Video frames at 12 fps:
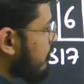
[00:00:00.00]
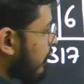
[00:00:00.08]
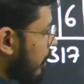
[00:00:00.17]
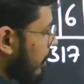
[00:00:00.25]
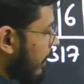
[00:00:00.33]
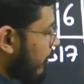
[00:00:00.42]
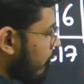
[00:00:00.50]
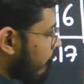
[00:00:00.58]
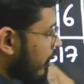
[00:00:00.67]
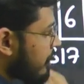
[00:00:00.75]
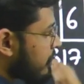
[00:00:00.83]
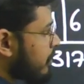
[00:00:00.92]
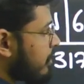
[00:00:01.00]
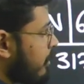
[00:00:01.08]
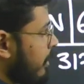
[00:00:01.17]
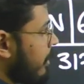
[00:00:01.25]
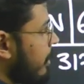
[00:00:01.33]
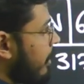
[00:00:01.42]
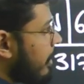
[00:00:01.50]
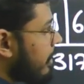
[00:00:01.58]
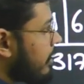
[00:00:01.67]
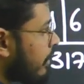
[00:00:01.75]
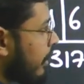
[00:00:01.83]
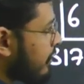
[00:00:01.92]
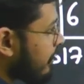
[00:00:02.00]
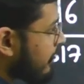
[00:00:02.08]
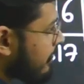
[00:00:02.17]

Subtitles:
head of next is there? In that case